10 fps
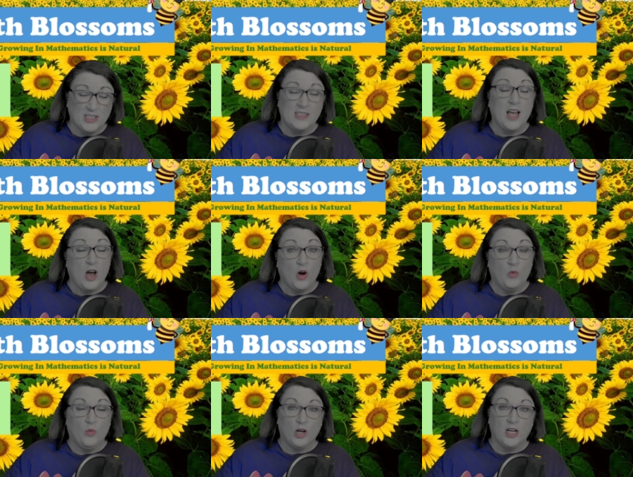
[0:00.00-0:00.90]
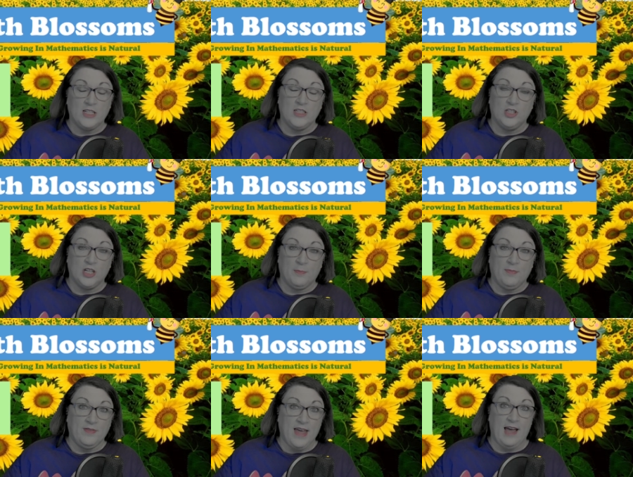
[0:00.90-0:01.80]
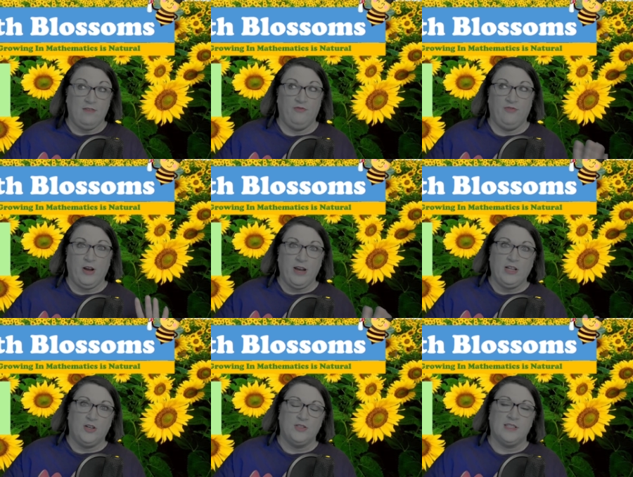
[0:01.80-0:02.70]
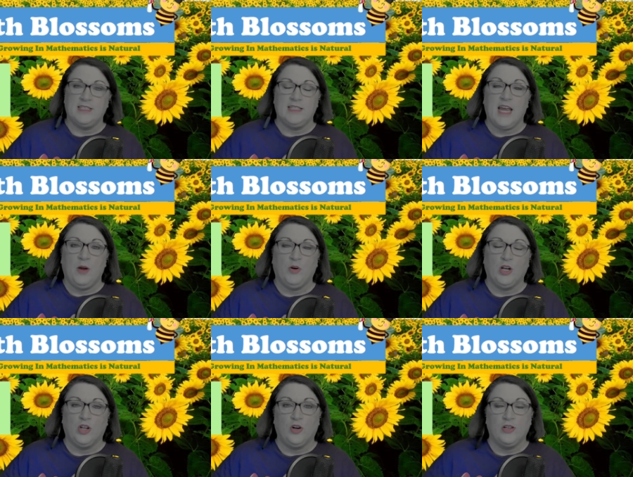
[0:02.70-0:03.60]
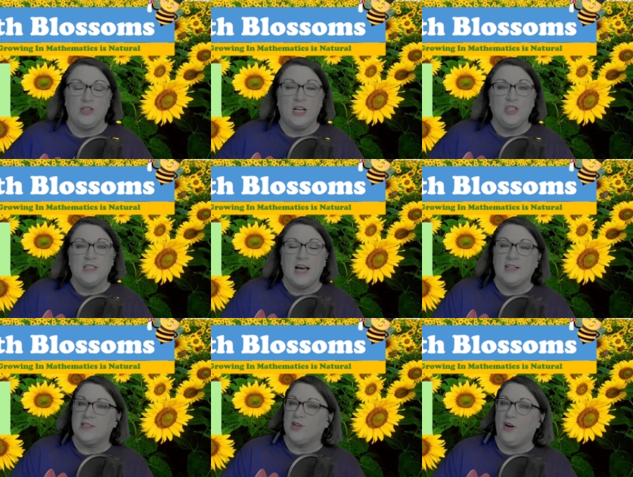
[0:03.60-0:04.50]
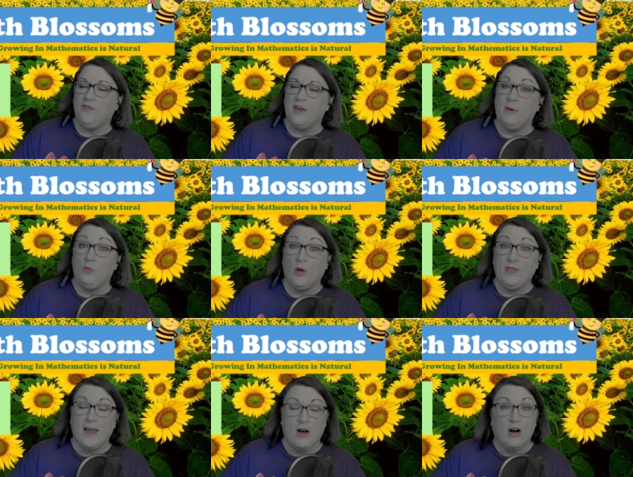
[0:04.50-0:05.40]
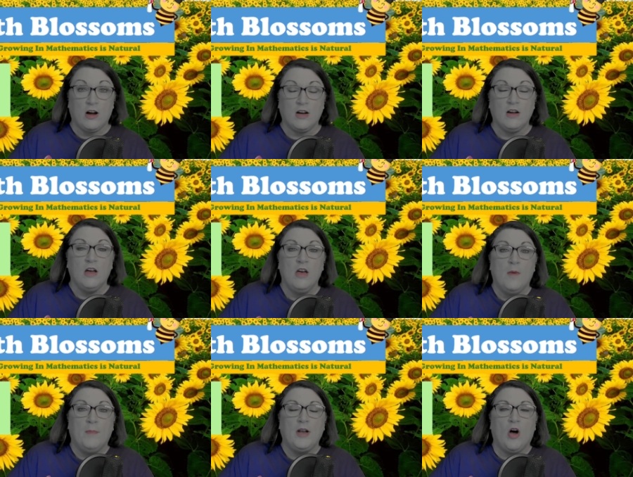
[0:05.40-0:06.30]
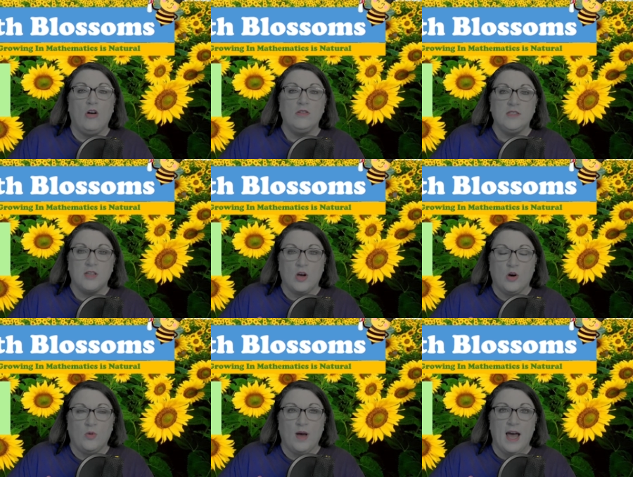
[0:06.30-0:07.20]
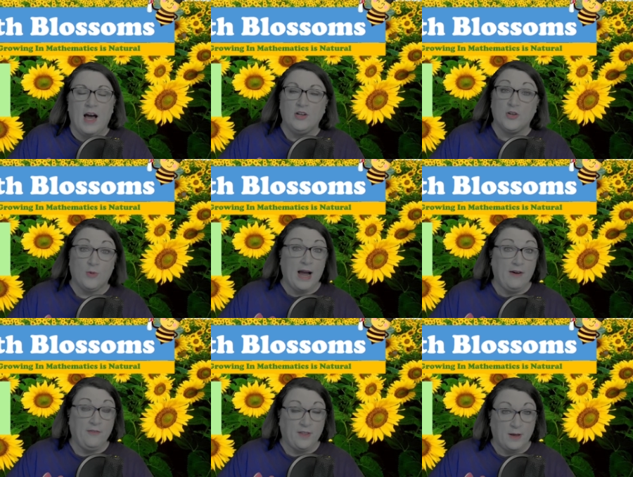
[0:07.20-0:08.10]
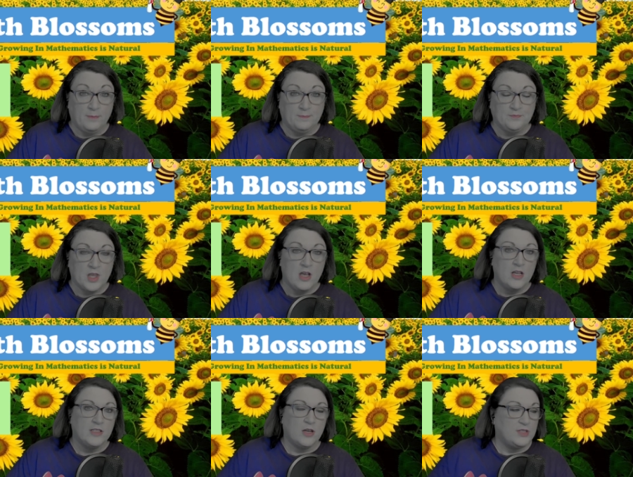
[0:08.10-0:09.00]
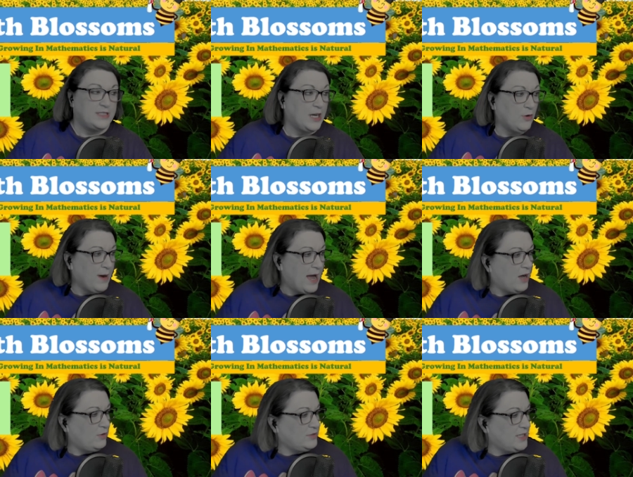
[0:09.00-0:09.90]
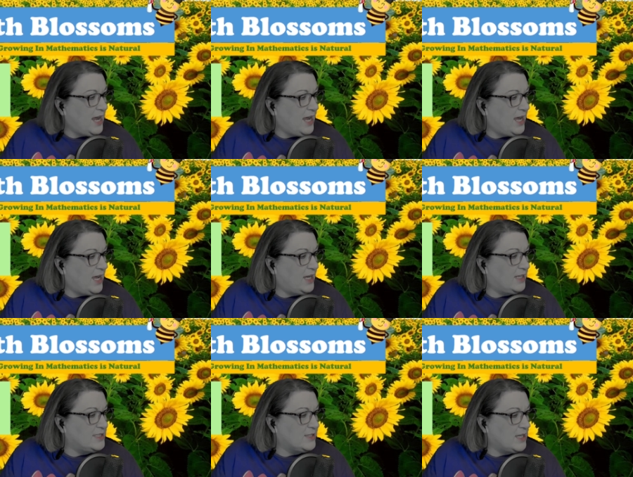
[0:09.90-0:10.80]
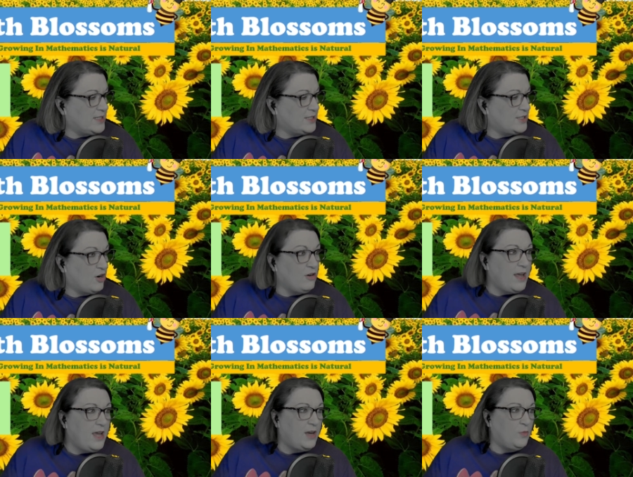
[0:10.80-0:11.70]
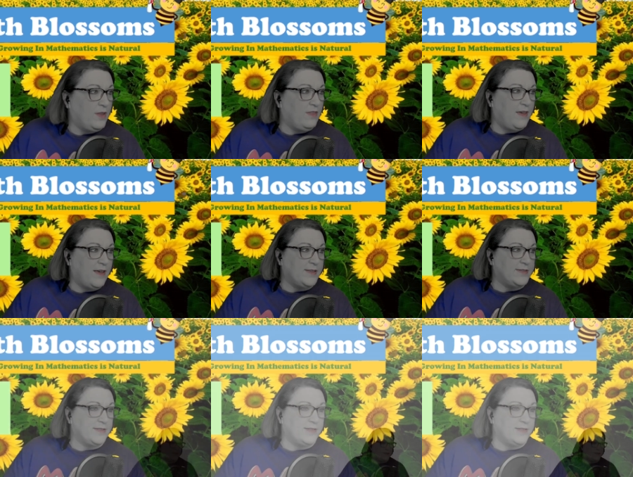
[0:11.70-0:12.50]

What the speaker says: So we're going to look at that very closely today. We're going to learn not just how to solve them and what they are, but also how to graph them. So stick around and let's get started with this.